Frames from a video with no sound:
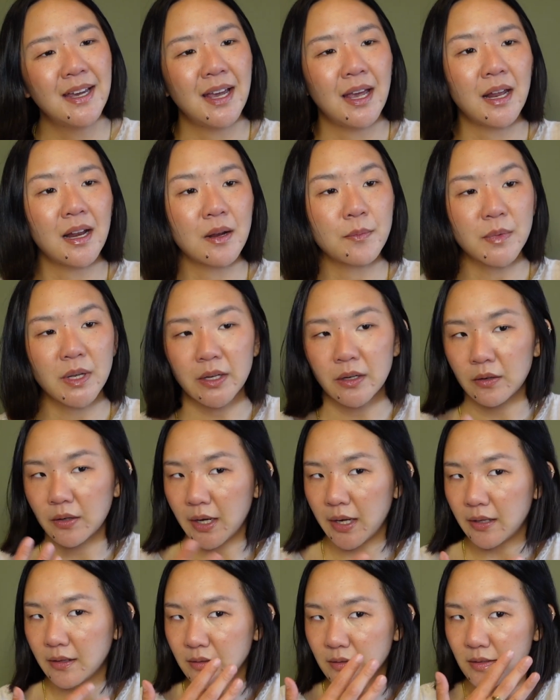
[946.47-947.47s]
and I'm like,
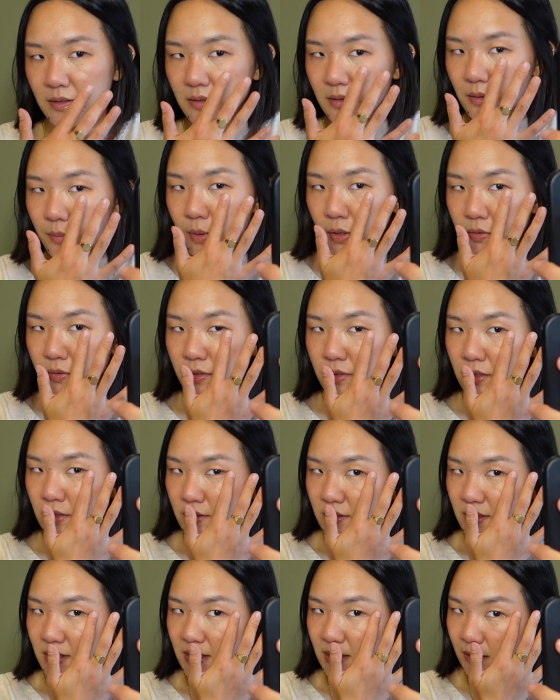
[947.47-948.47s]
okay, this is supposed to
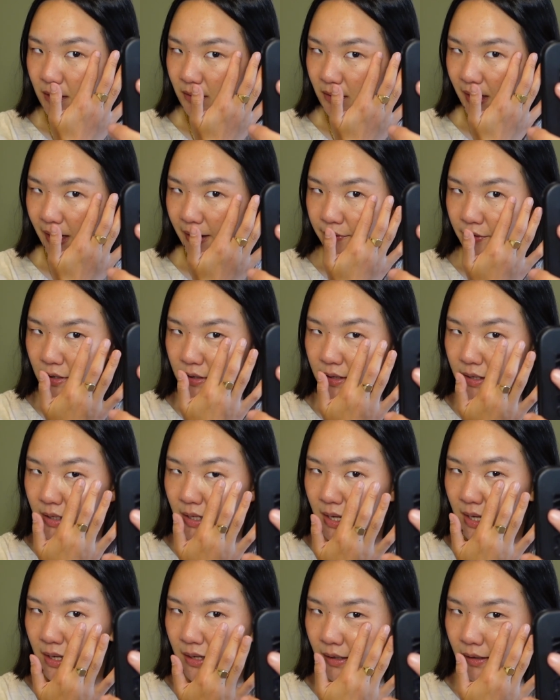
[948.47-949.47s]
seal everything
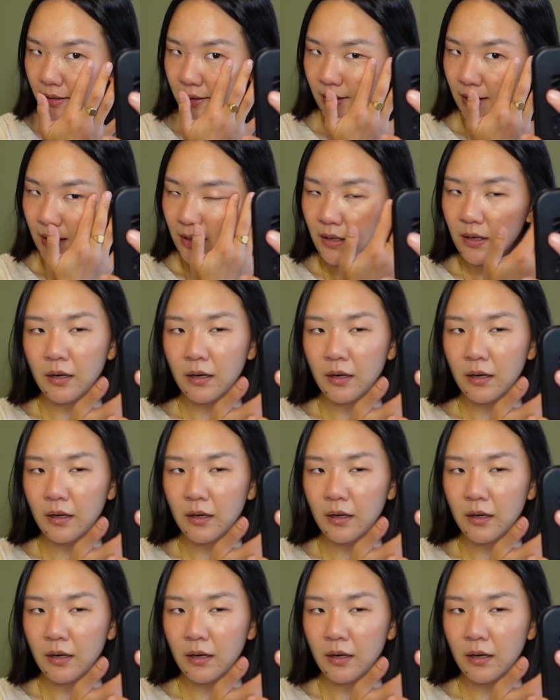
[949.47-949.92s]
in,